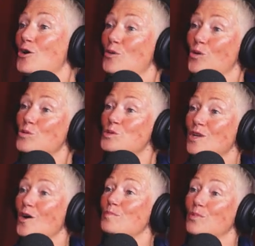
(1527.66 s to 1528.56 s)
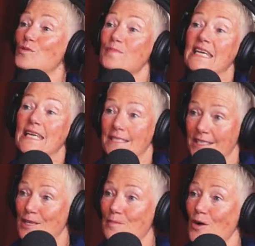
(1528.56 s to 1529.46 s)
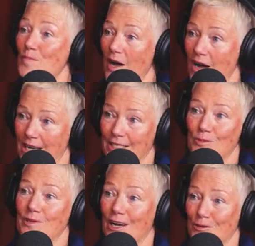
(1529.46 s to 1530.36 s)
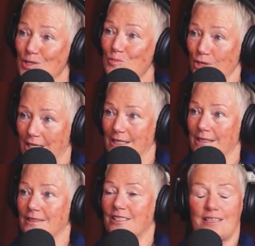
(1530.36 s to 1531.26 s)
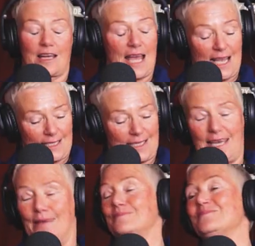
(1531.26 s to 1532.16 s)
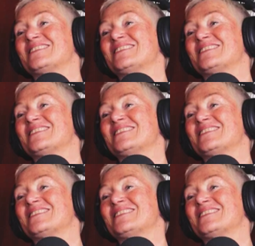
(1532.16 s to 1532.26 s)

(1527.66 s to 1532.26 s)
Who also bought me Eskimo pies when I was pregnant. So how's that?